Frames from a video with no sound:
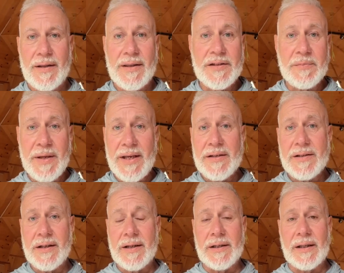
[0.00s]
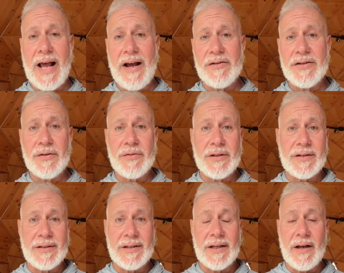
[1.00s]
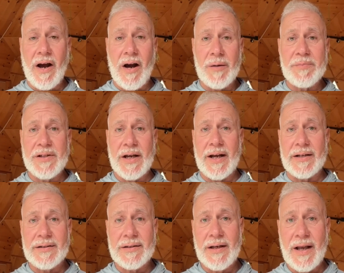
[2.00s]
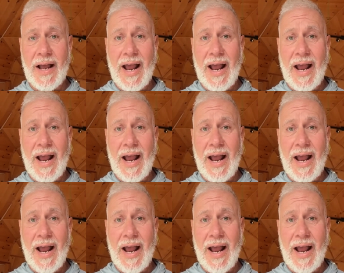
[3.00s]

This means that it allows you to see objects